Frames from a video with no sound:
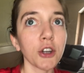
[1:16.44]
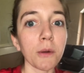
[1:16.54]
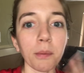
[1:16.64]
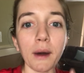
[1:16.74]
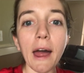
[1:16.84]
your
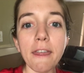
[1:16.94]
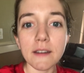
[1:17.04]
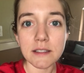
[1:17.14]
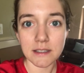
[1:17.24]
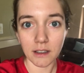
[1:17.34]
breath
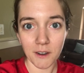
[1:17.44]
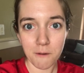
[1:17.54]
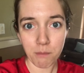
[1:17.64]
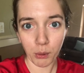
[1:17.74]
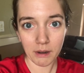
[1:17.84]
is still an
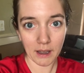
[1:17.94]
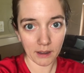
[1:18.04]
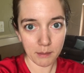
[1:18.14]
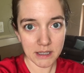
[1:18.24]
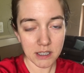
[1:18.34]
important
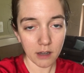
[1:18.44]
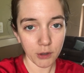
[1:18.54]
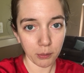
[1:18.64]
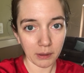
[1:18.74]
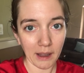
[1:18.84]
element of
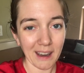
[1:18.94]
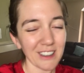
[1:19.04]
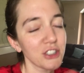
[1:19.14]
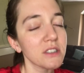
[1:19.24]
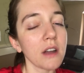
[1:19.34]
your playing,
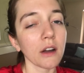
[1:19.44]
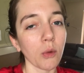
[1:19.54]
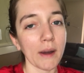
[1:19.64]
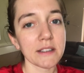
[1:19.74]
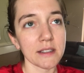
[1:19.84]
just not
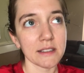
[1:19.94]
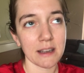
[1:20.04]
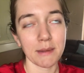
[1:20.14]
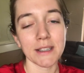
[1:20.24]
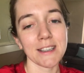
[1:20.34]
quite to the
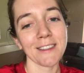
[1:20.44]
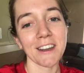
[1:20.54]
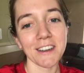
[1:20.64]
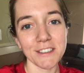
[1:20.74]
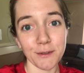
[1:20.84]
same extent
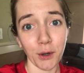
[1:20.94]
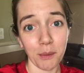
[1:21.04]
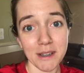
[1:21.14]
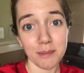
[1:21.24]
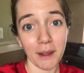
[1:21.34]
that it is for a
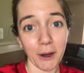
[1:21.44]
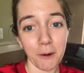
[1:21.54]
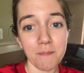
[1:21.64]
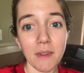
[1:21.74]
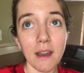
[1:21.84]
wind player.